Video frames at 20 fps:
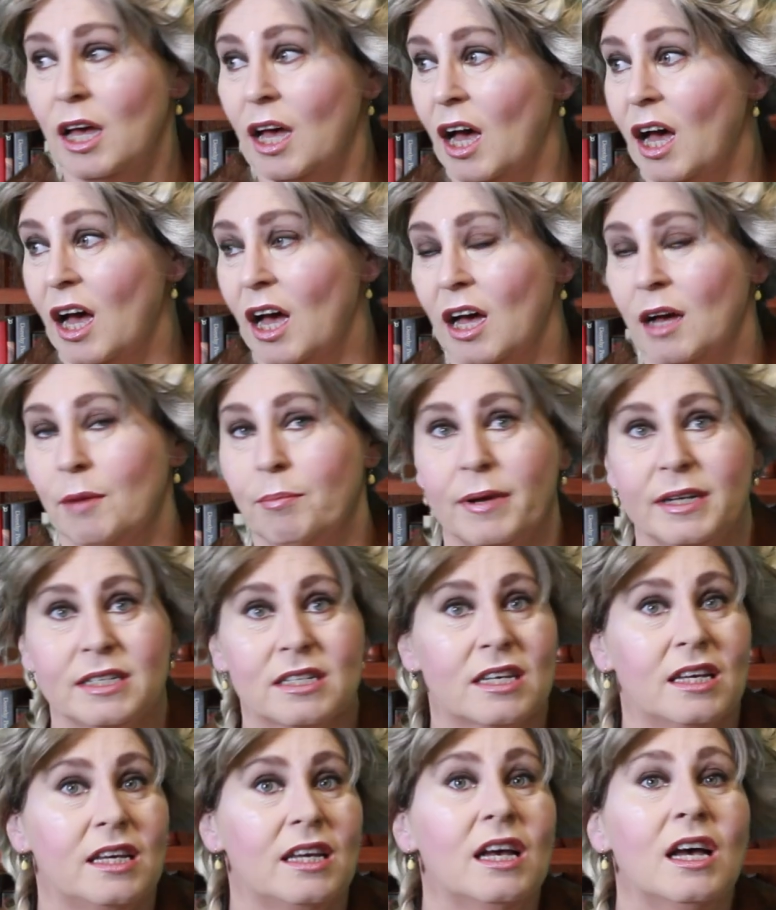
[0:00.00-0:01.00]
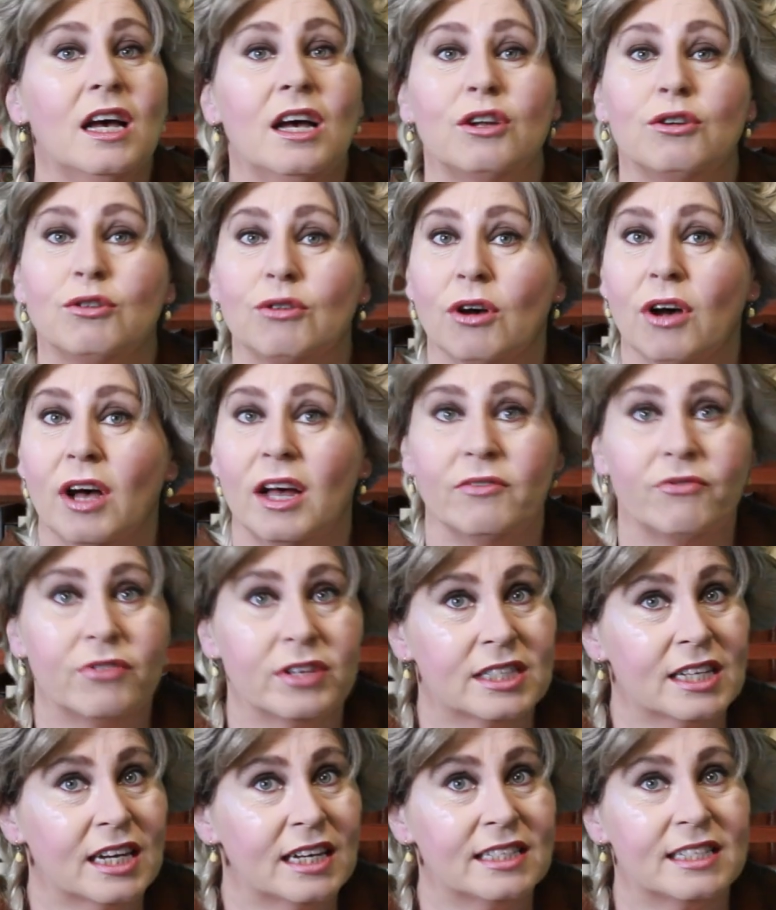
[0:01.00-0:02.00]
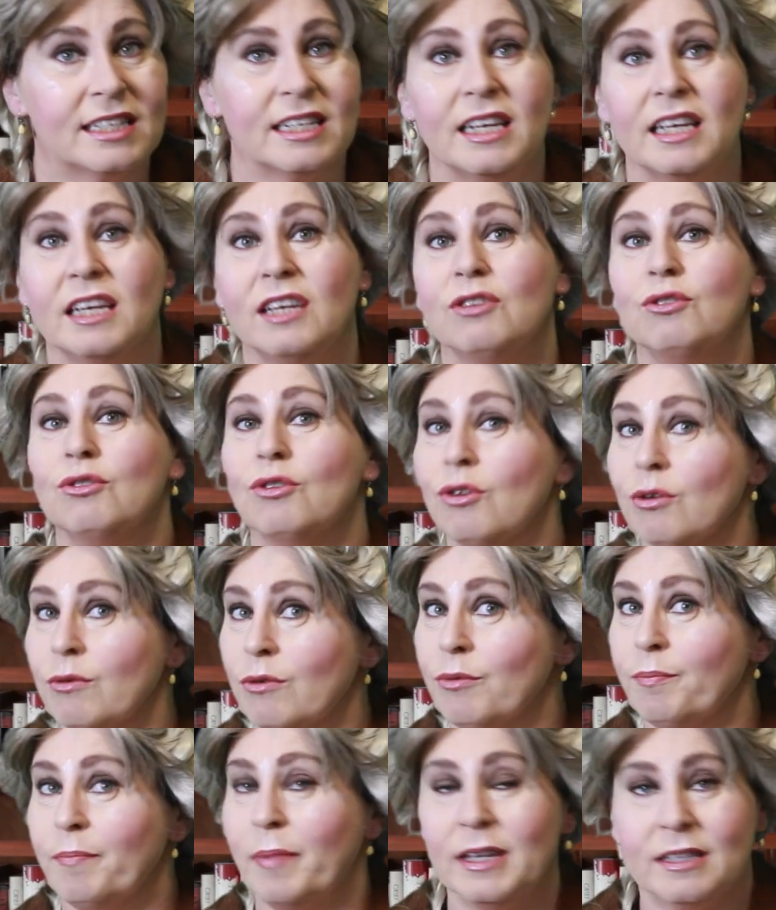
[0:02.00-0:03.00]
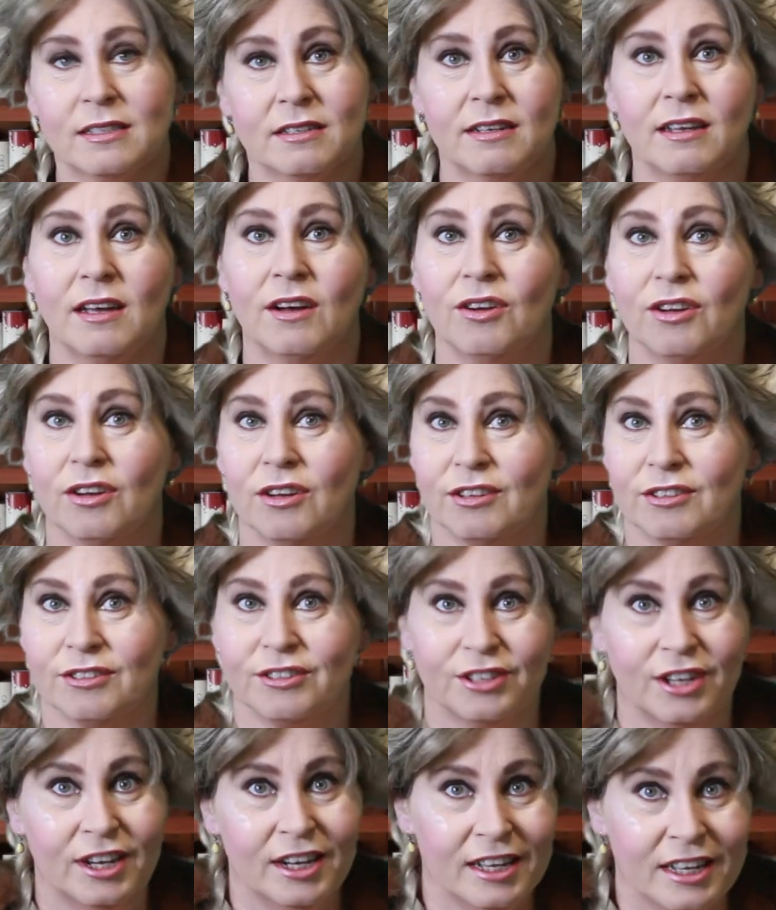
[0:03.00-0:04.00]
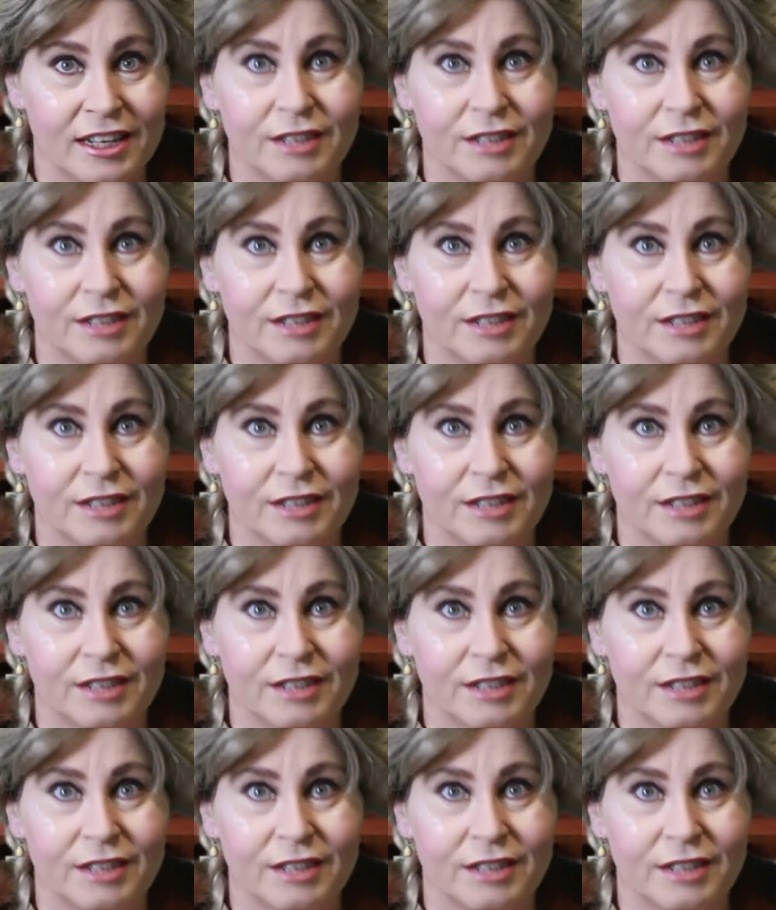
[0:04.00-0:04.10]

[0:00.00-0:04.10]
no advertising, no Patreon,